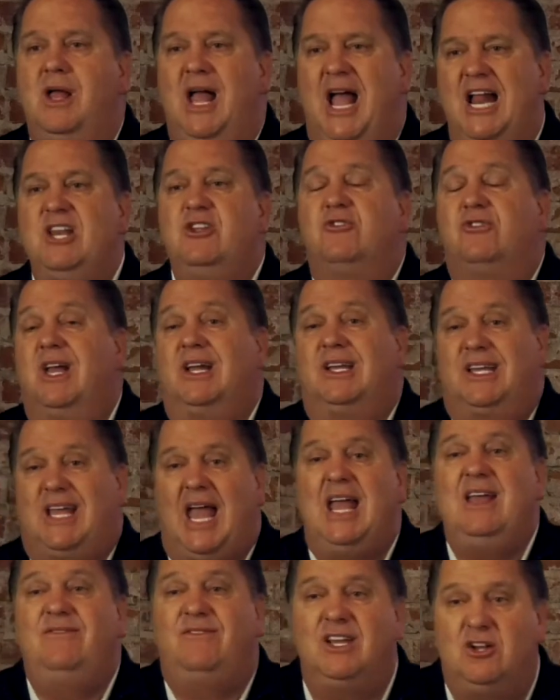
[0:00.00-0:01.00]
and you get
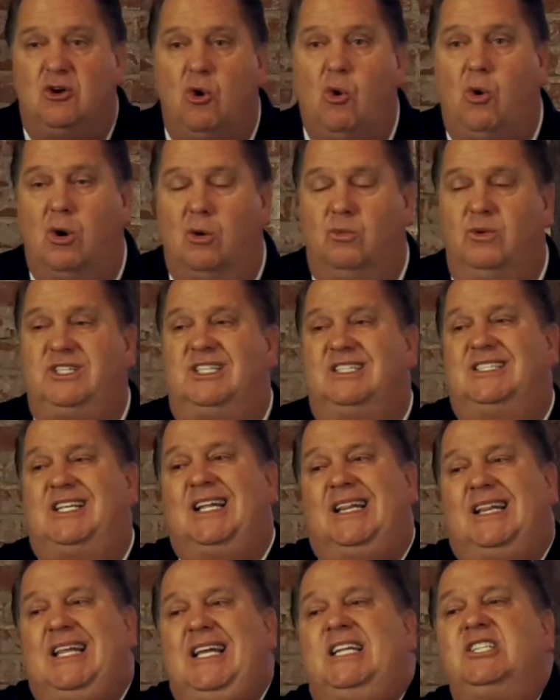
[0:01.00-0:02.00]
KV Core, which is a
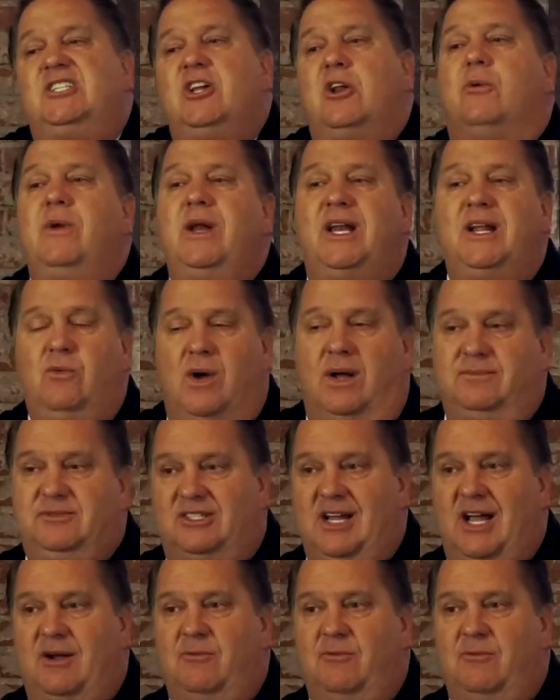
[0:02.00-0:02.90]
lead-generating website